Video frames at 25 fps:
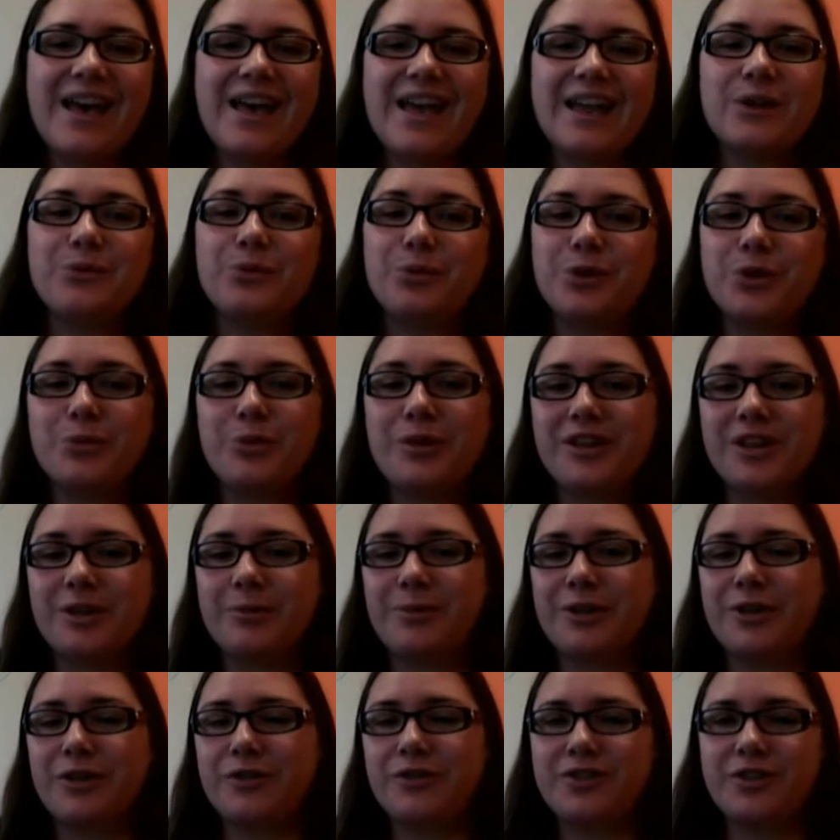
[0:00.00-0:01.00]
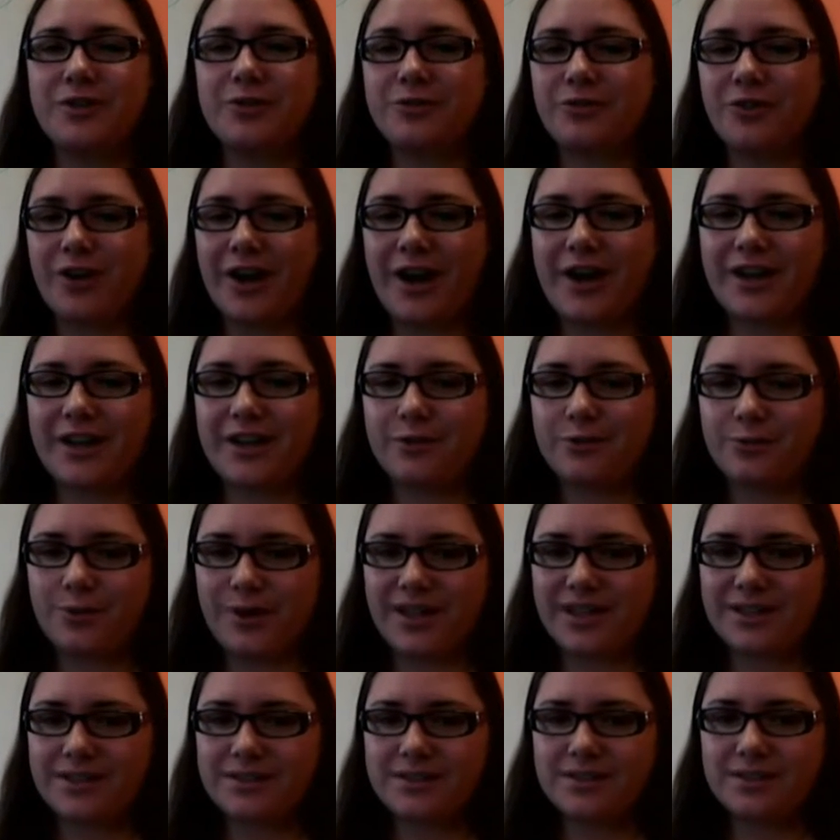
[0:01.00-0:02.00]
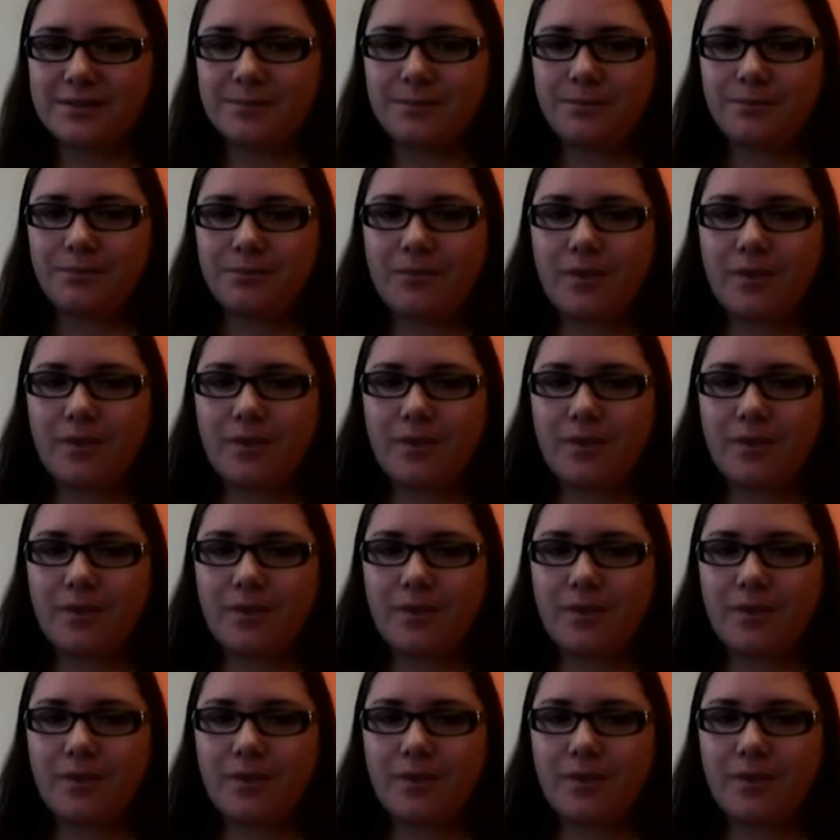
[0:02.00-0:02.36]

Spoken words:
And a word wall can be used in a variety of ways.